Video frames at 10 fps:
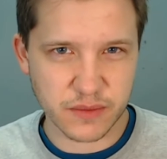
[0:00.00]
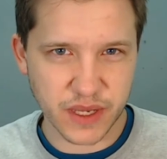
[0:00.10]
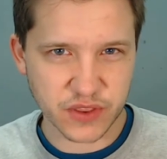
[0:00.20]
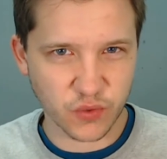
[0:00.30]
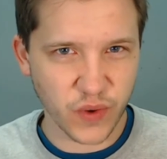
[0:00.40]

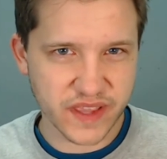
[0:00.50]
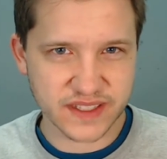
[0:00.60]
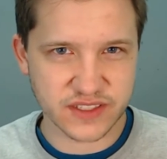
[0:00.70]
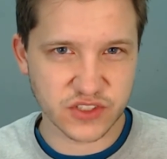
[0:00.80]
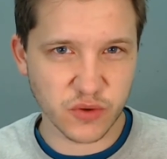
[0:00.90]
about the way
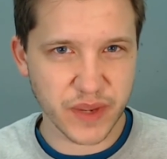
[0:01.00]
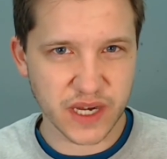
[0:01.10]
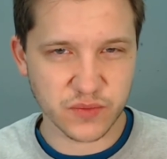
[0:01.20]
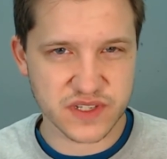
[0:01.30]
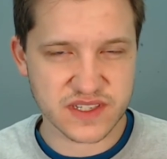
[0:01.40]
that the
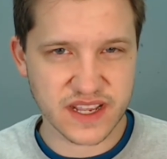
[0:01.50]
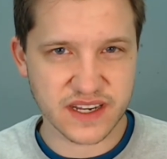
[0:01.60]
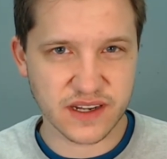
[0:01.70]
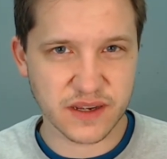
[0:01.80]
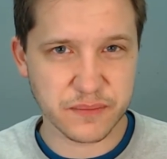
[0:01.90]
domain was
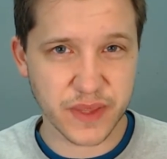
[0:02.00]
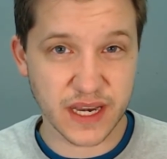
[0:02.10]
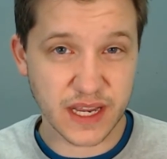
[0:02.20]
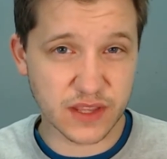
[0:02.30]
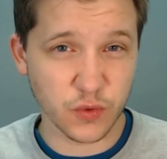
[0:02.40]
set up
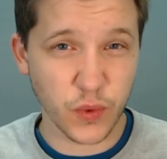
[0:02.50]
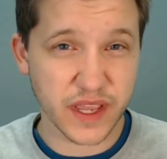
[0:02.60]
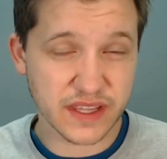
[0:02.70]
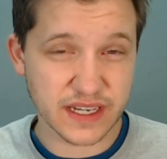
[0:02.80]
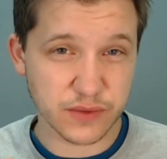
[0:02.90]
and in the
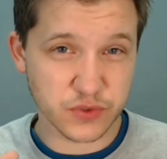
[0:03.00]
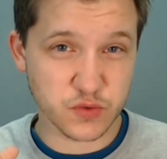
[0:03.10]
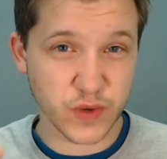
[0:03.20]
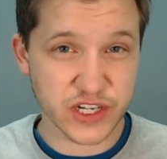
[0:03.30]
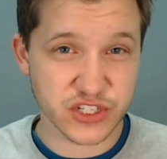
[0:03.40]
way that it
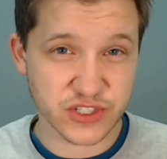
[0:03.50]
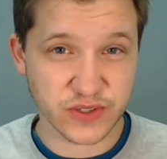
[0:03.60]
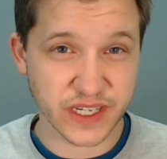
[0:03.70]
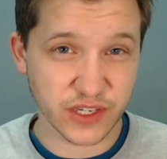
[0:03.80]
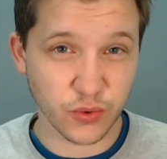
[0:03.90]
was
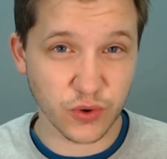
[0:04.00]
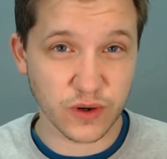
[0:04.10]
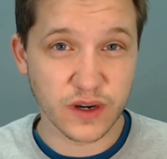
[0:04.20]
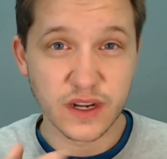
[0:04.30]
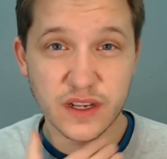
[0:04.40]
registering
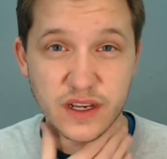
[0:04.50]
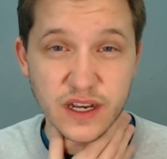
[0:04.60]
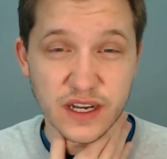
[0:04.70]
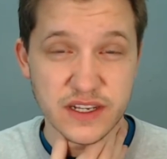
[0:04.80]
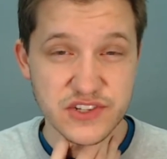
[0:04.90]
your
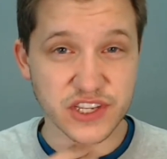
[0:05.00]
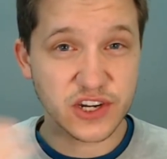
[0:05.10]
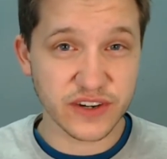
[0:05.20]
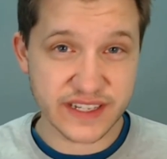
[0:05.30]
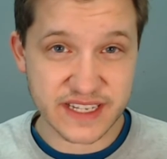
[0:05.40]
uh,
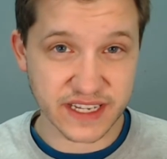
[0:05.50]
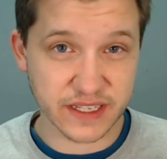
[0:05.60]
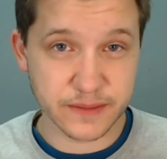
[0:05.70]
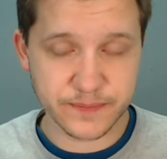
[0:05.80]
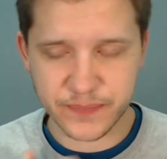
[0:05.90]
security ticket.